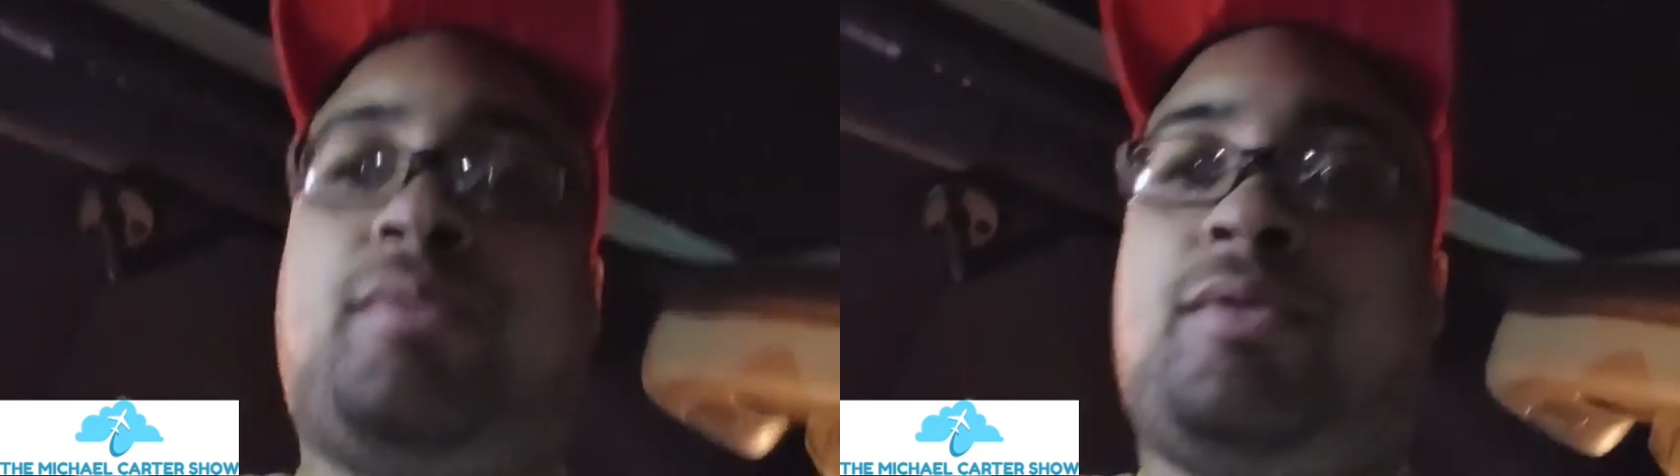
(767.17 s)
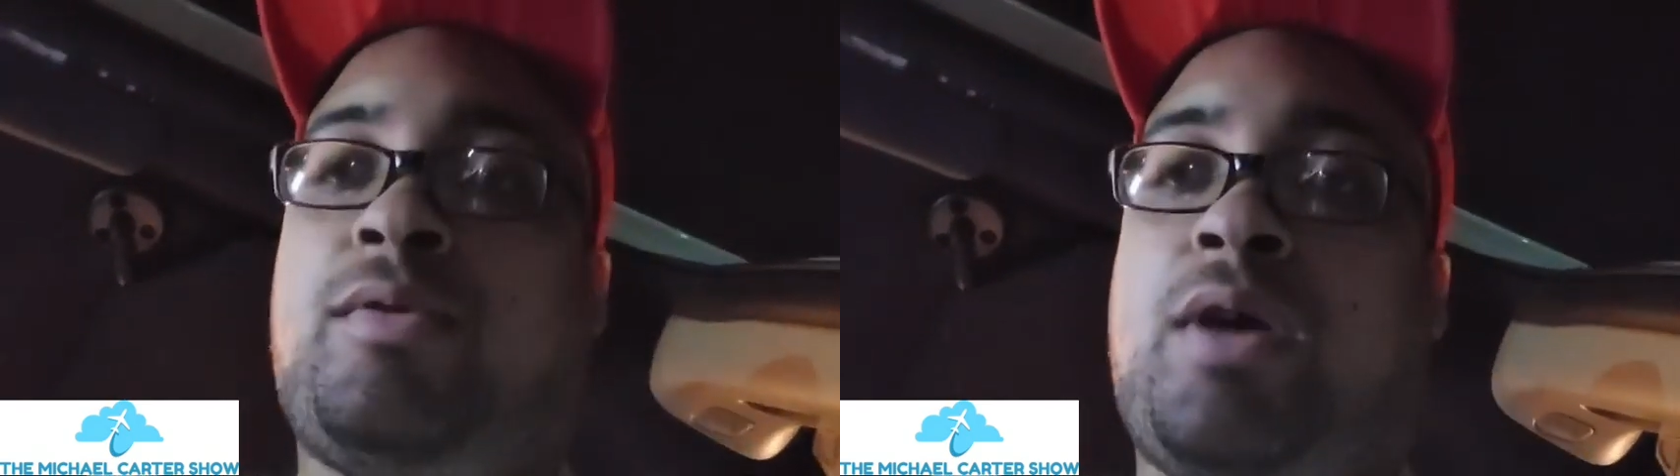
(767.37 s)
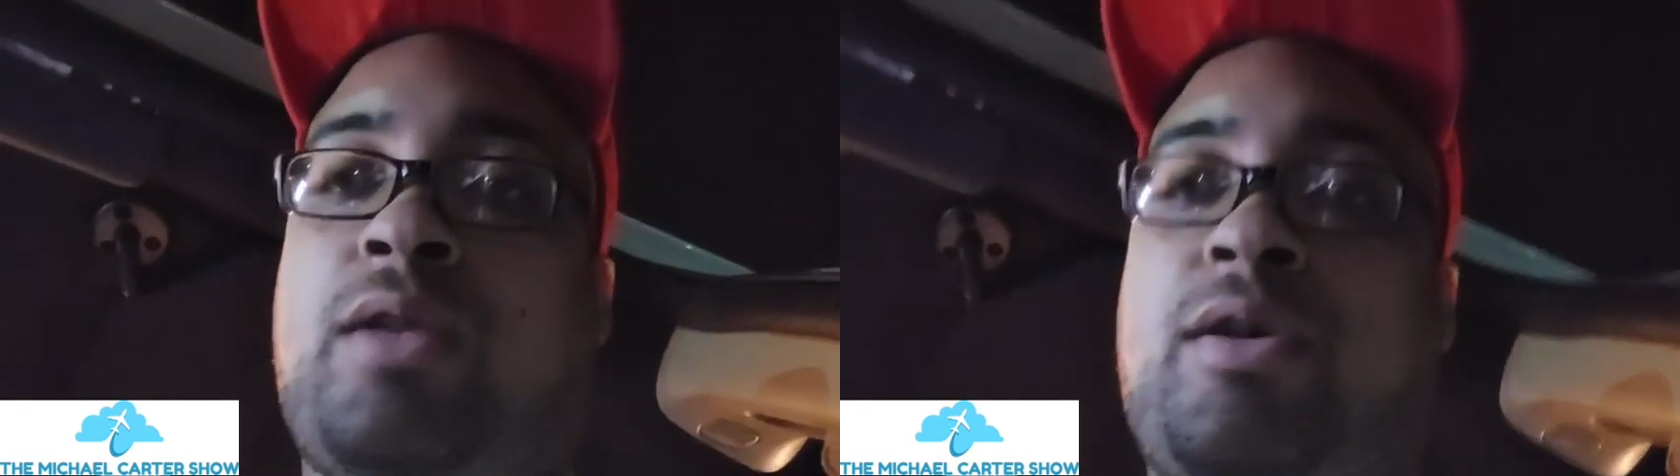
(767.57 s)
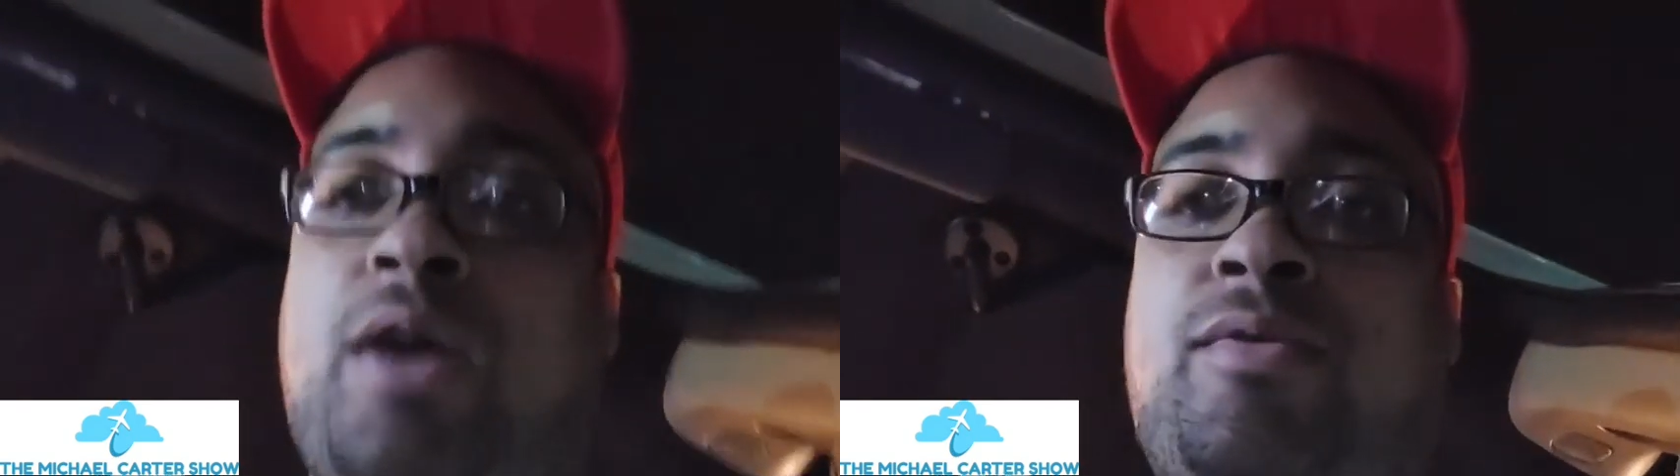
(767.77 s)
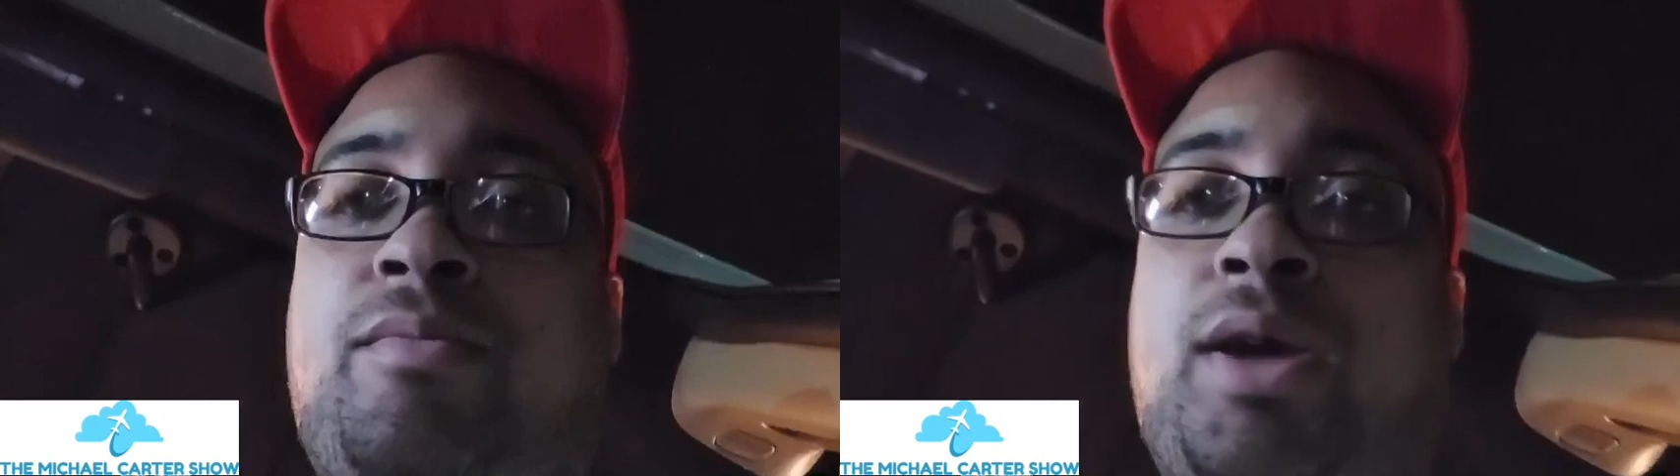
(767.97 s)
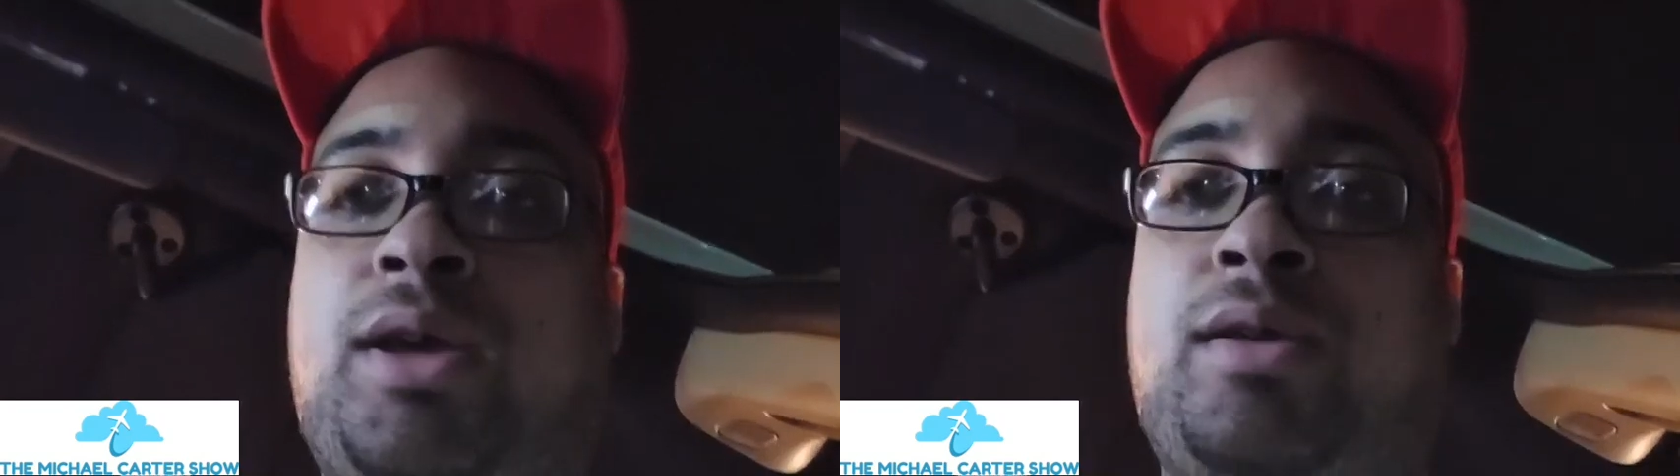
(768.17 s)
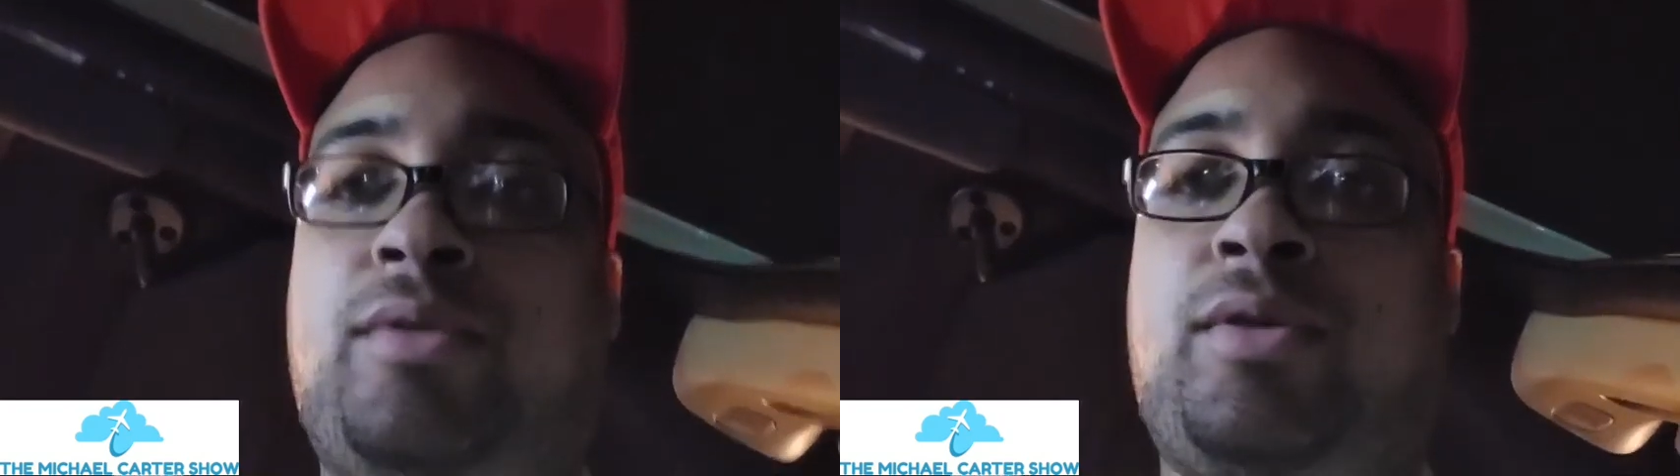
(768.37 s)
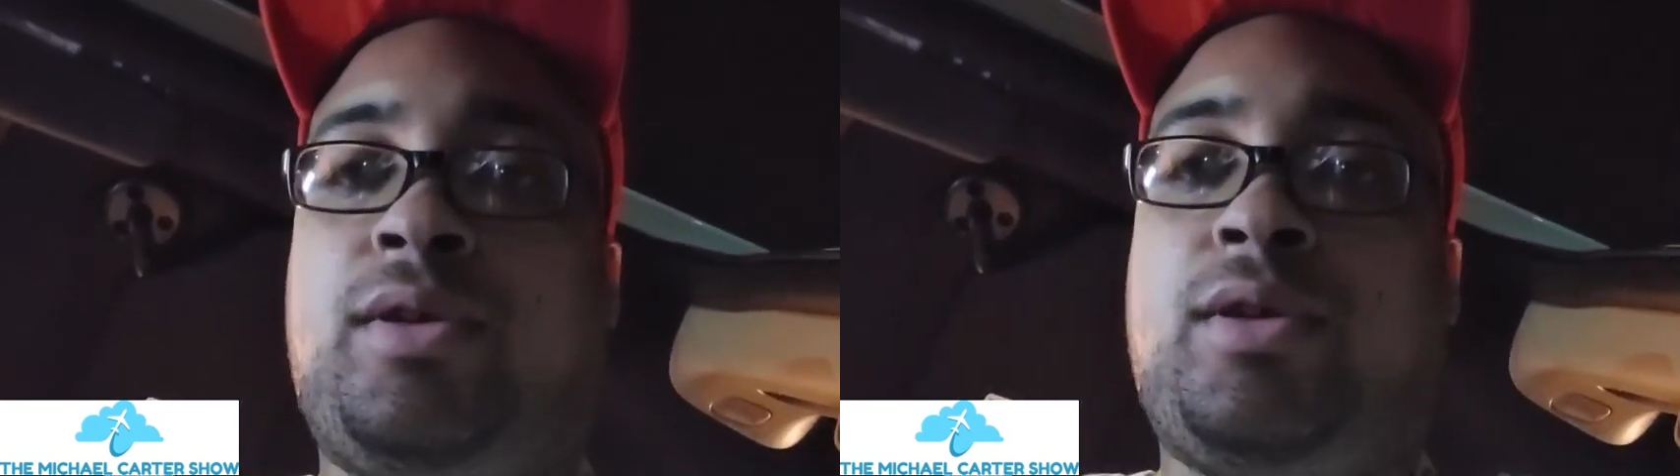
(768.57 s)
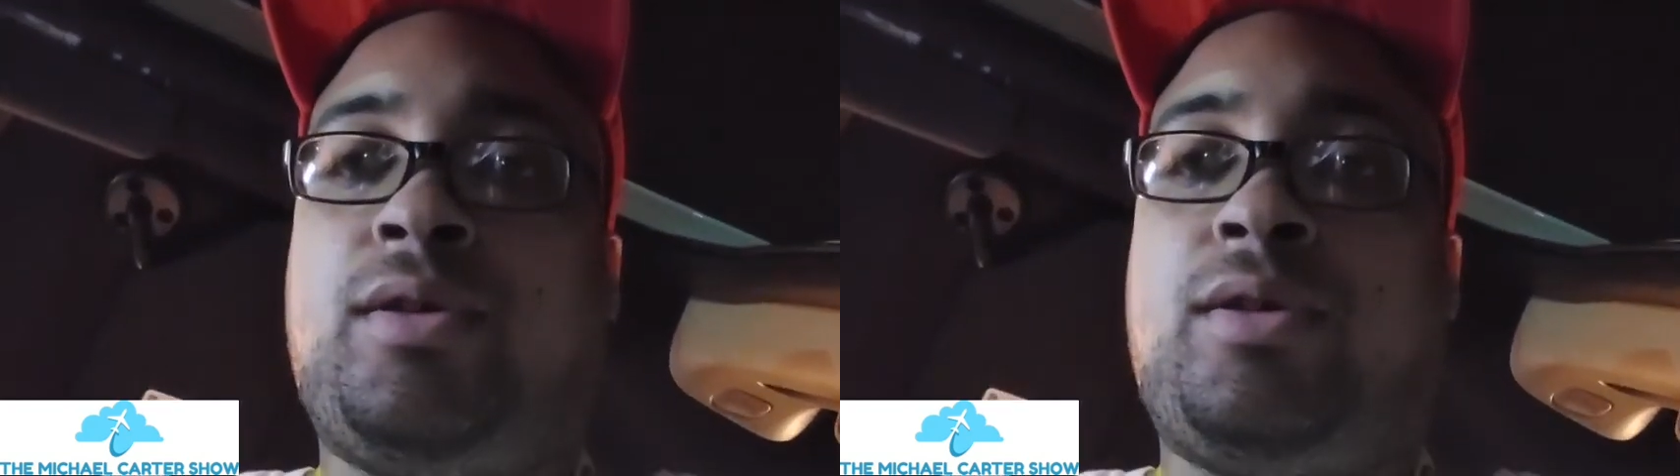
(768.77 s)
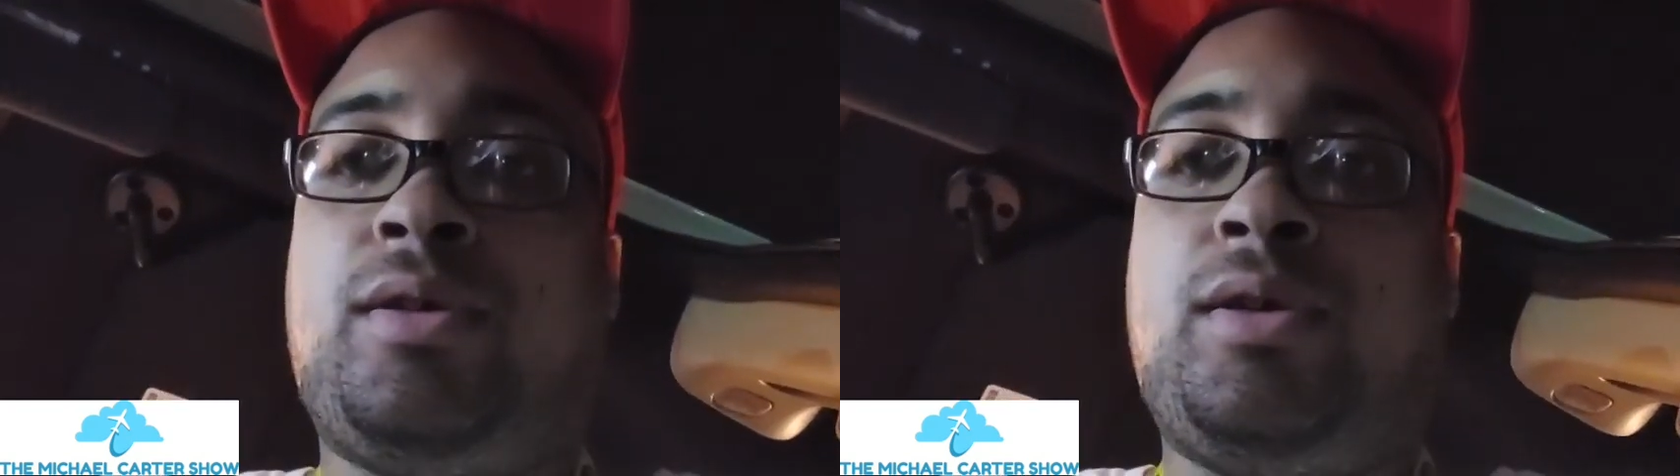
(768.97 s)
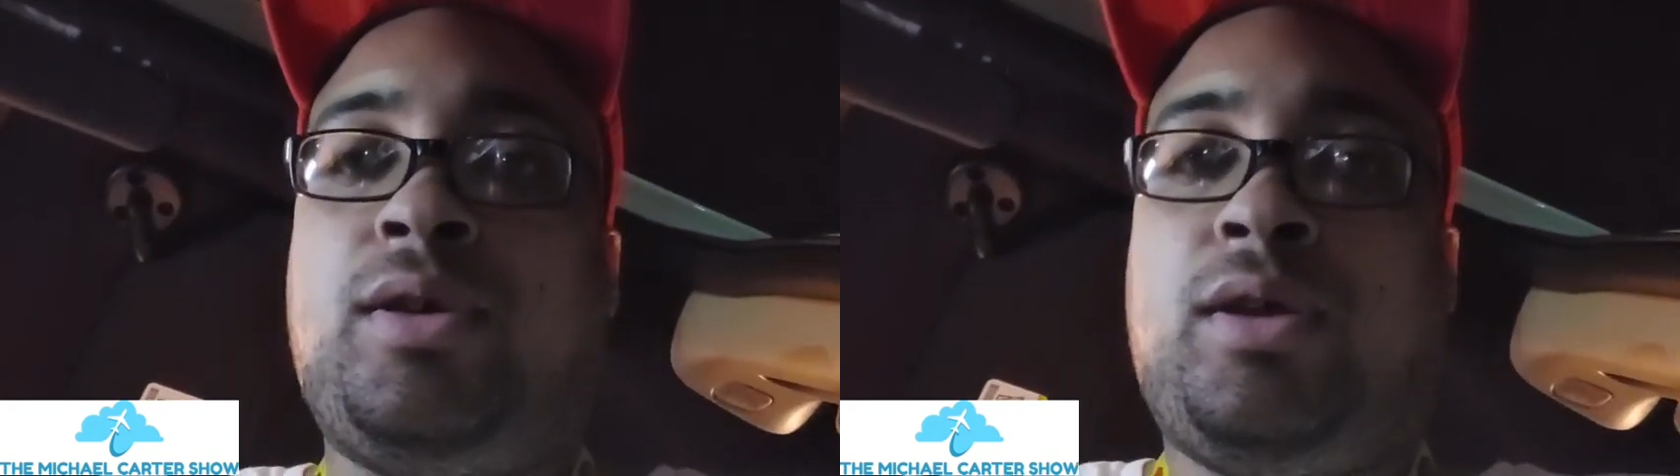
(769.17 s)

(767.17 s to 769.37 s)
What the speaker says: So I drive on back here to the yard.